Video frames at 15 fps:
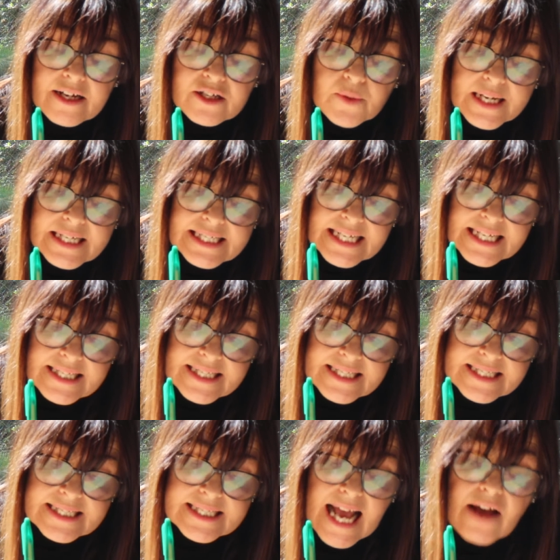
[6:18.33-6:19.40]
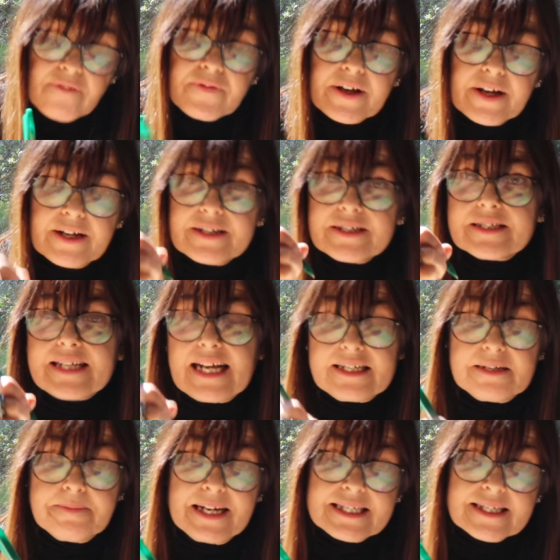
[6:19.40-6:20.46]
27
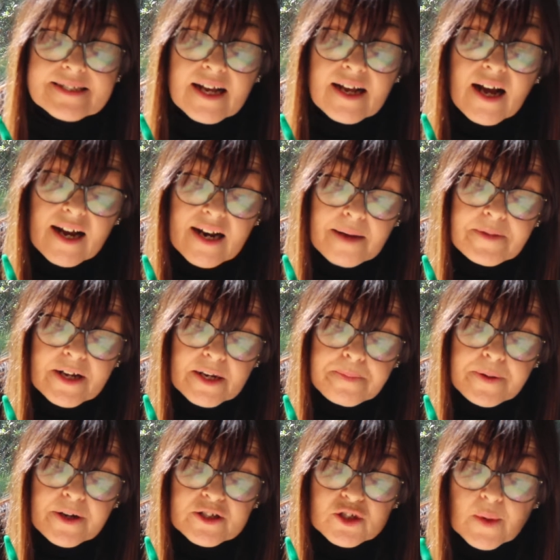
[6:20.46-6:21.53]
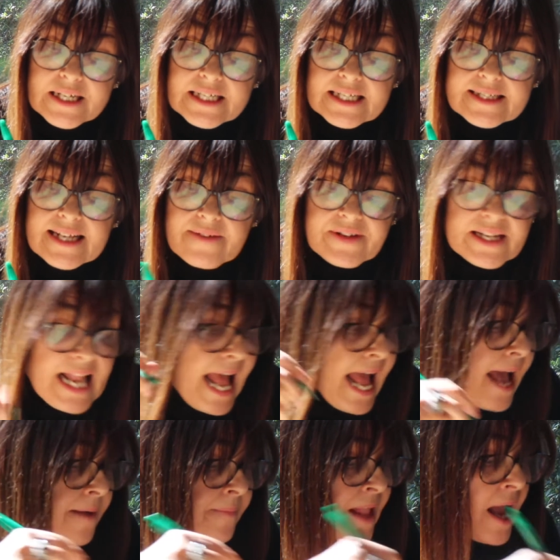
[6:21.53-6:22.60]
centimetres, and I'm going to put 27
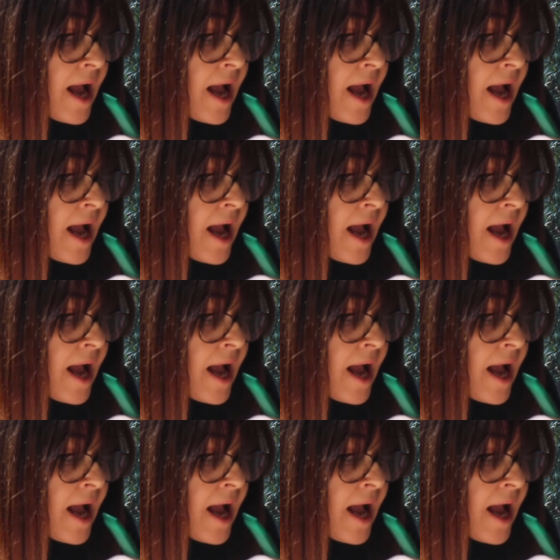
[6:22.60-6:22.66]
there,